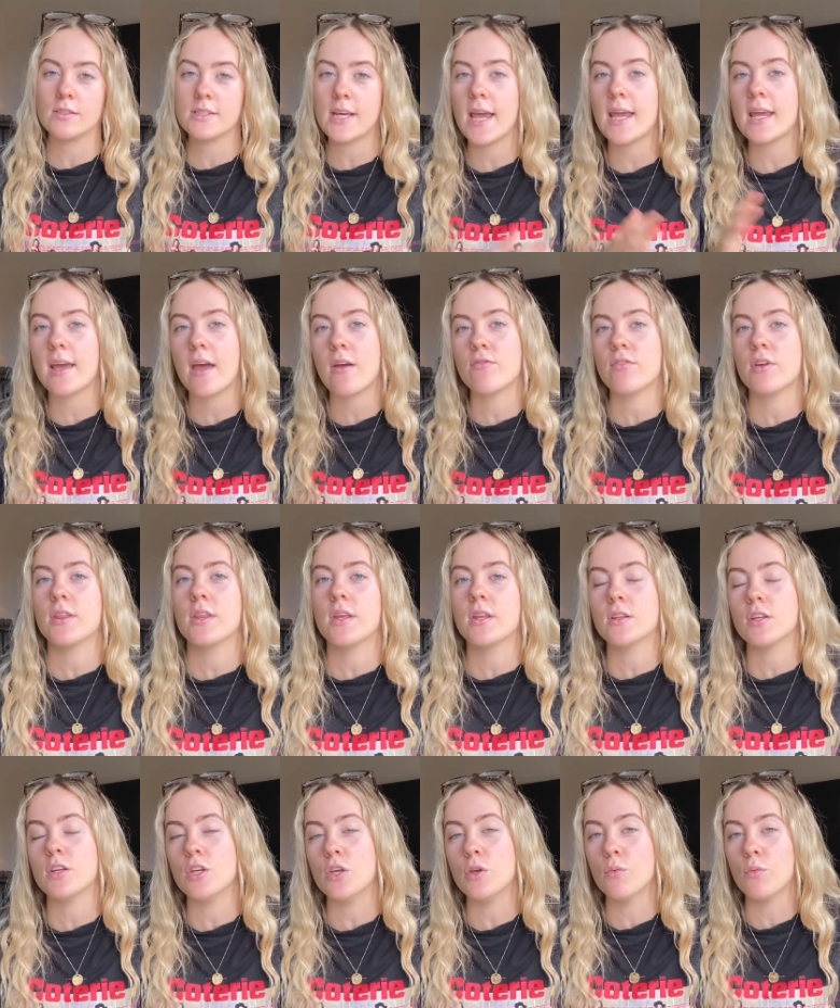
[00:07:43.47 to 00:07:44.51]
take everything
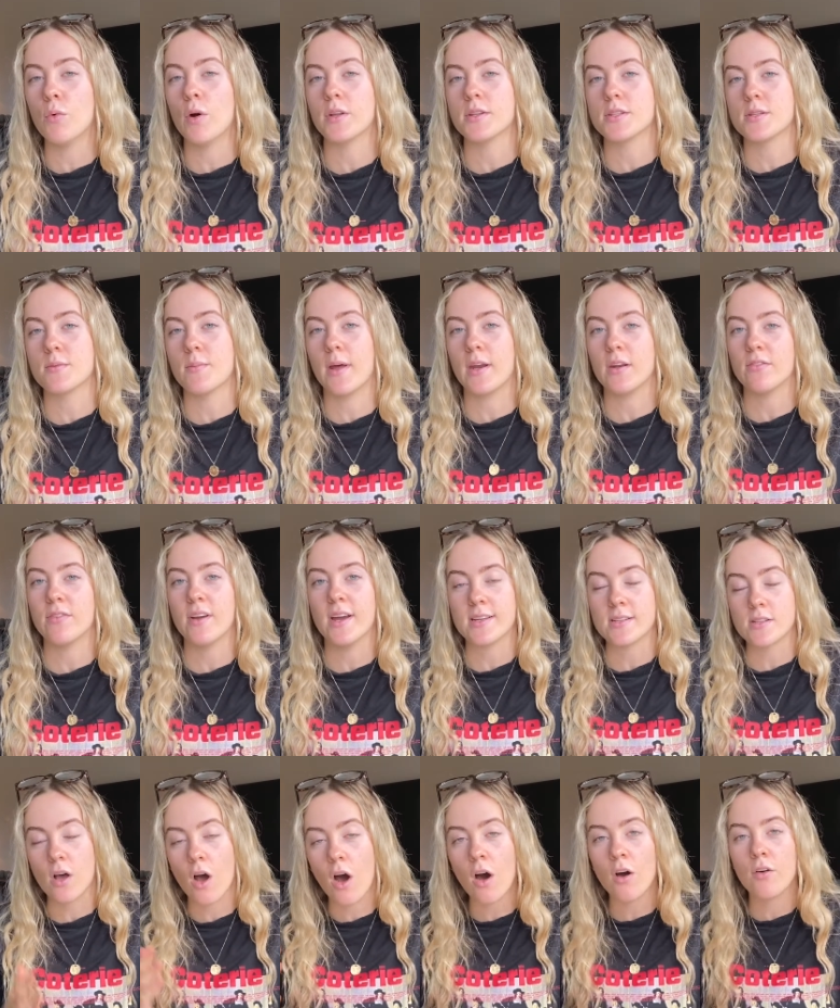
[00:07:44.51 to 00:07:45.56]
that you want to
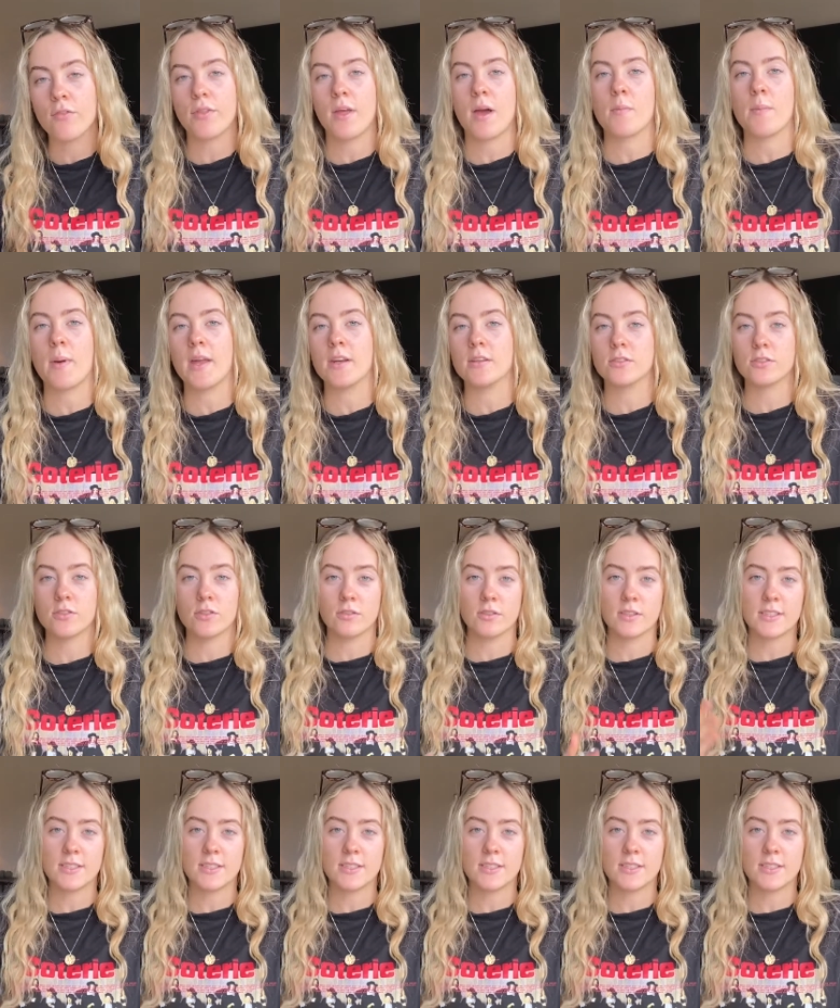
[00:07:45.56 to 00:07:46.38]
manifest off that pedestal,